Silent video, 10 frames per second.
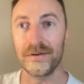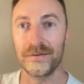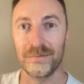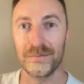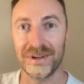
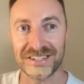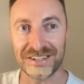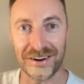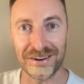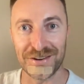When I
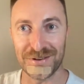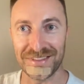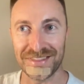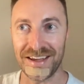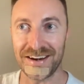started
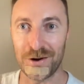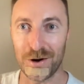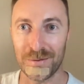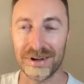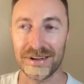doing that in
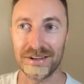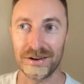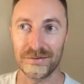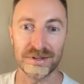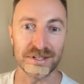Norway,
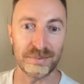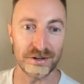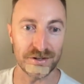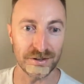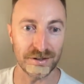
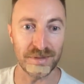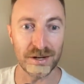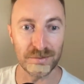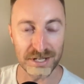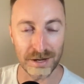the
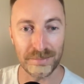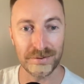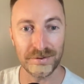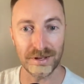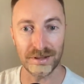mediumship,
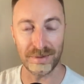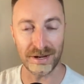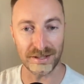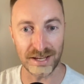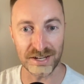the
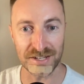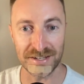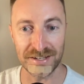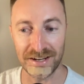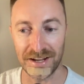
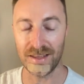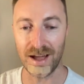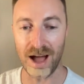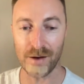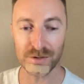meditation,
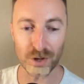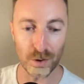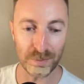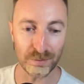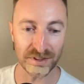I was
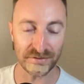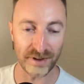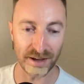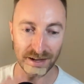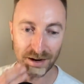open with the
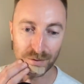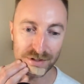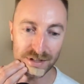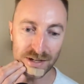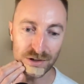fact that I
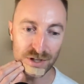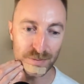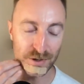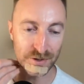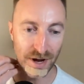was into
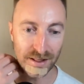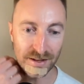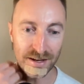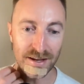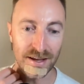
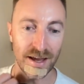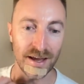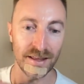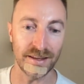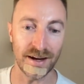spirituality
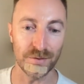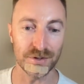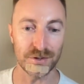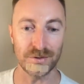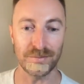and that I
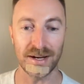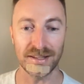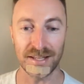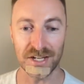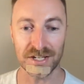was doing
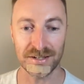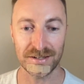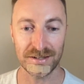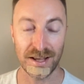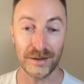
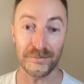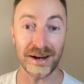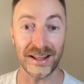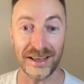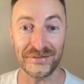meditation,
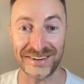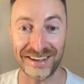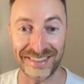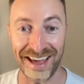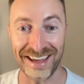but I left it
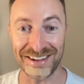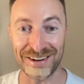at that.